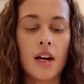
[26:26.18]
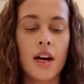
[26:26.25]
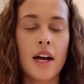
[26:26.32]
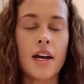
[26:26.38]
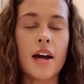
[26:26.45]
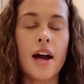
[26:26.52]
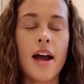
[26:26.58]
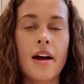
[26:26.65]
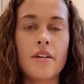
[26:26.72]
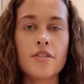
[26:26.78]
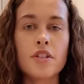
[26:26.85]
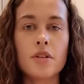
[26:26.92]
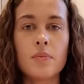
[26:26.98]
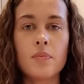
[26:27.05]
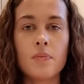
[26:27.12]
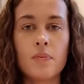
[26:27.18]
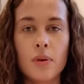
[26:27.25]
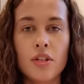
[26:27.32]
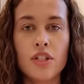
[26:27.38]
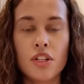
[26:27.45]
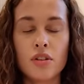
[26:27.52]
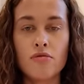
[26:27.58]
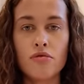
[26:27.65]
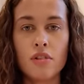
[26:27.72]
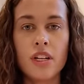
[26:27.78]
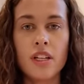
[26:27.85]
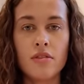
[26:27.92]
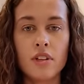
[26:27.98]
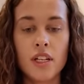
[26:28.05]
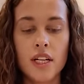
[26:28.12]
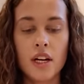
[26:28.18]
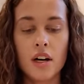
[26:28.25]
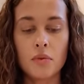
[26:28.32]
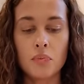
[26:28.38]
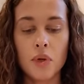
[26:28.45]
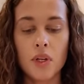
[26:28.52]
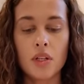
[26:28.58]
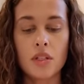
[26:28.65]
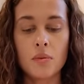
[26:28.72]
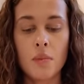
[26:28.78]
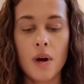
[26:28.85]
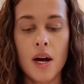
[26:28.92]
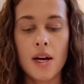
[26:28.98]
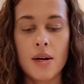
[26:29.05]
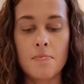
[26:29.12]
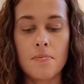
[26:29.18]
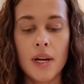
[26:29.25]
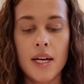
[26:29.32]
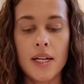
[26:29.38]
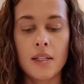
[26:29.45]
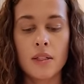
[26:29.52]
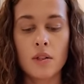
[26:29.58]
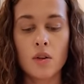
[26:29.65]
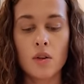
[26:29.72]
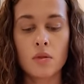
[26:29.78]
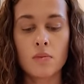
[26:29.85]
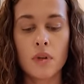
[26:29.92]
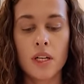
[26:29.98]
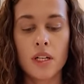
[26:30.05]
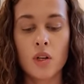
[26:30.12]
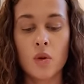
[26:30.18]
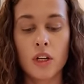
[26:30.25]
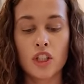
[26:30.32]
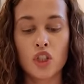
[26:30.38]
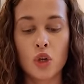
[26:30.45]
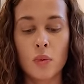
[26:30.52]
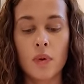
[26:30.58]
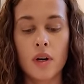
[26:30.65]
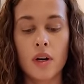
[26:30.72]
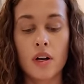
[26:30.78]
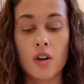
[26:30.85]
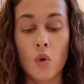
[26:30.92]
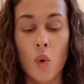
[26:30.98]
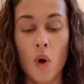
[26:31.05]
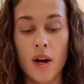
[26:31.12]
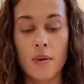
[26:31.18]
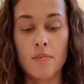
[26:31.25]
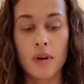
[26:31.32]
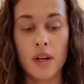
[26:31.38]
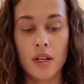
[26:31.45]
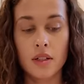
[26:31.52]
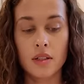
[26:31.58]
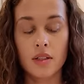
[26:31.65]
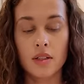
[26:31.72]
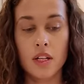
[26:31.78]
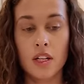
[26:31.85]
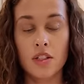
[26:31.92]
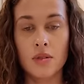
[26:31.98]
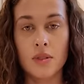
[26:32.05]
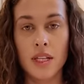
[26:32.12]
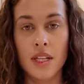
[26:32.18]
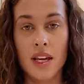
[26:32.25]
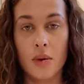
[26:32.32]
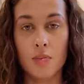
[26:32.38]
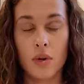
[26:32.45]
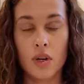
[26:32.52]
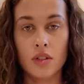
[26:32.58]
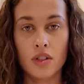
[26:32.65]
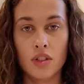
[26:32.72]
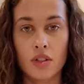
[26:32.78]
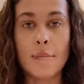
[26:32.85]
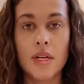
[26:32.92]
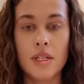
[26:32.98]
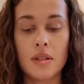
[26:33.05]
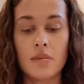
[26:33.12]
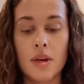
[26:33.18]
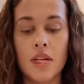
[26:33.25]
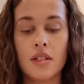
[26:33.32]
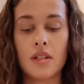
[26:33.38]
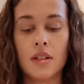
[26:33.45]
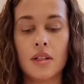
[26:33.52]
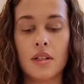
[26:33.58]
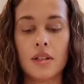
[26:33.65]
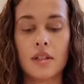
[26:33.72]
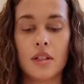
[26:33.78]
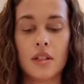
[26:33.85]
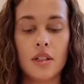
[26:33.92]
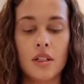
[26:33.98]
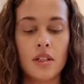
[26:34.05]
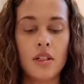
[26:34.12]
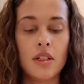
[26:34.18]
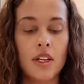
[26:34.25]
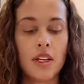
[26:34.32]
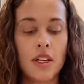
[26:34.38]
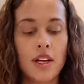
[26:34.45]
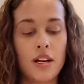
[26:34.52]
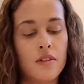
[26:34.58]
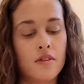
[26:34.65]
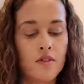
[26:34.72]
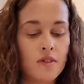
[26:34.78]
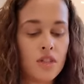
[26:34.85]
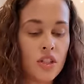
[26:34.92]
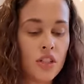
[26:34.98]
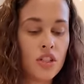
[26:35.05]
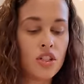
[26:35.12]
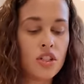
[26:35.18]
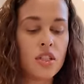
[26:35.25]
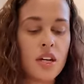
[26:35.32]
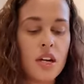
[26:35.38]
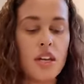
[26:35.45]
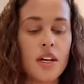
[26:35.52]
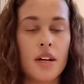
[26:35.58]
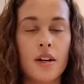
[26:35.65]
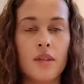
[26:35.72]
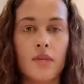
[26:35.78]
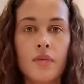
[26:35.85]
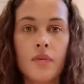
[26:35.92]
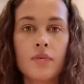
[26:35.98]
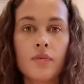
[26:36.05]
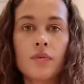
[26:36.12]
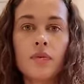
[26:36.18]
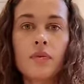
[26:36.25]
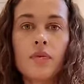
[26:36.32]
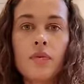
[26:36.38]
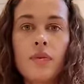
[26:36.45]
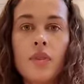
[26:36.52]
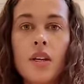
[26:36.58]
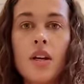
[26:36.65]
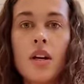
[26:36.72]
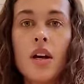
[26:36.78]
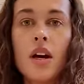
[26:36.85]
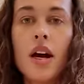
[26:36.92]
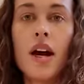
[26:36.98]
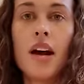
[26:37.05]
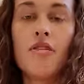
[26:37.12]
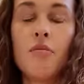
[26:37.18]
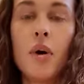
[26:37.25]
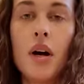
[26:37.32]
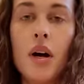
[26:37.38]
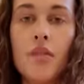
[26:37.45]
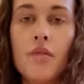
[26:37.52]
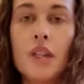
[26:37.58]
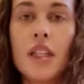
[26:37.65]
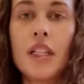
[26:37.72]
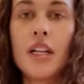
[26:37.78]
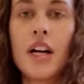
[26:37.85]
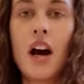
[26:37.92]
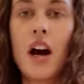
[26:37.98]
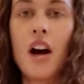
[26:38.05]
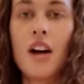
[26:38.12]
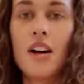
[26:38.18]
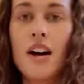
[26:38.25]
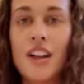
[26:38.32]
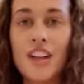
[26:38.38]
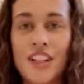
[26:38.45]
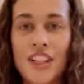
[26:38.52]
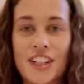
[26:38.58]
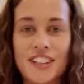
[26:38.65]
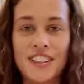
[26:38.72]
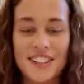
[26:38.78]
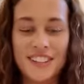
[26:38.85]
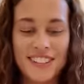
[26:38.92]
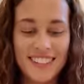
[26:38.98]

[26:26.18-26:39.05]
Okay, I have to push it really, really hard because my blades on my quick chopper are quite blunt because I use it that much, but it's amazing. Look at that. Just like that, I have perfectly cut onion.